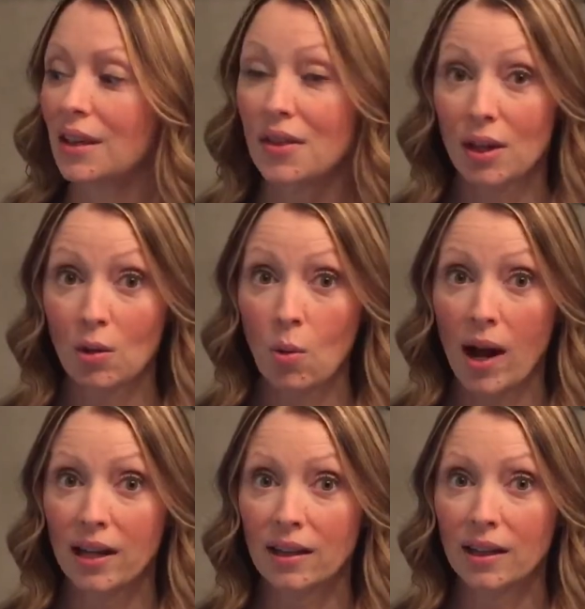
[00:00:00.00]
then
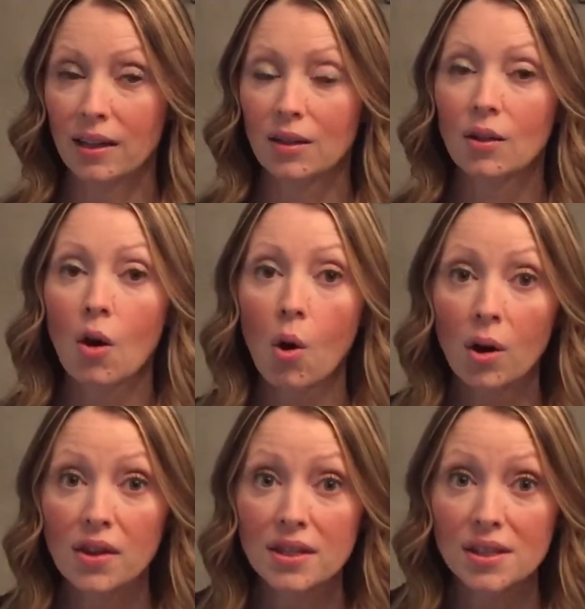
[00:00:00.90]
quietly, or
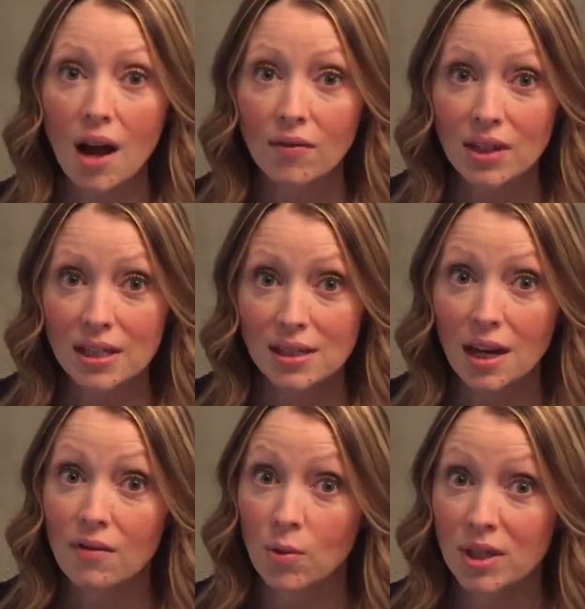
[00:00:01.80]
the softest
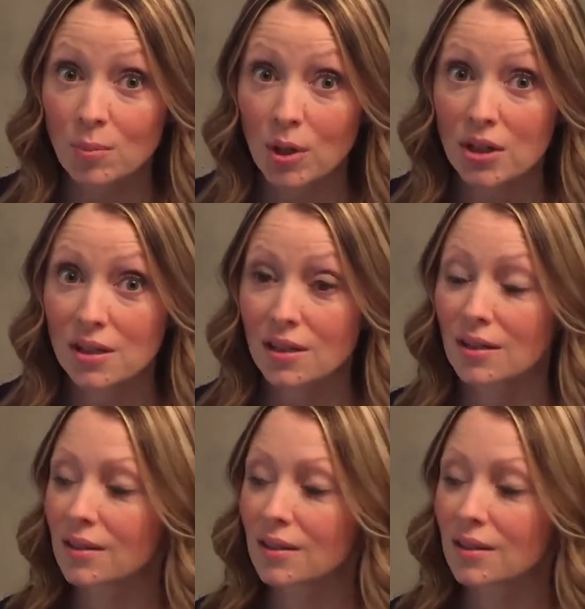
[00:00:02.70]
of whispers.